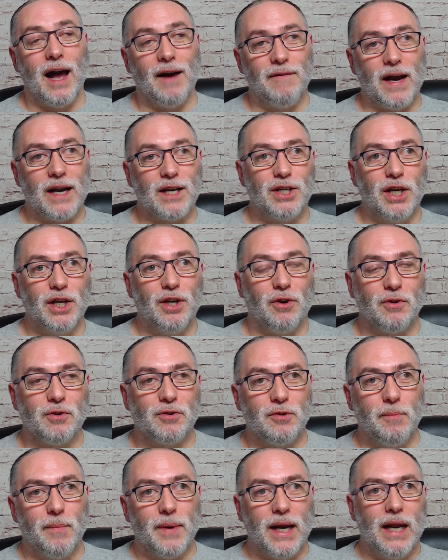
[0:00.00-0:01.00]
I've actually got
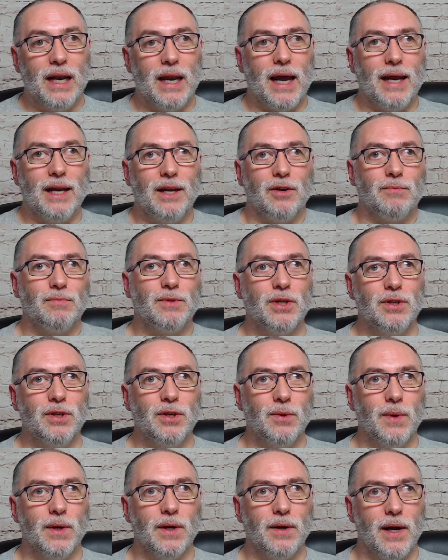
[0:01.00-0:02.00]
somebody lined up to
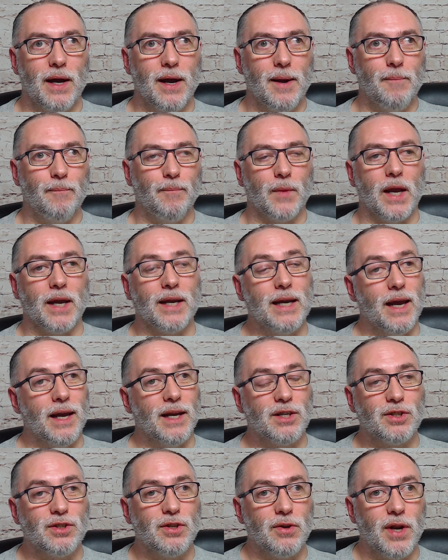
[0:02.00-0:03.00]
do a
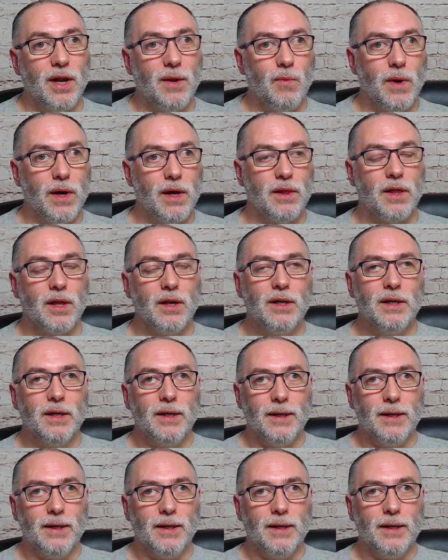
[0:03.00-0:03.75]
case study with.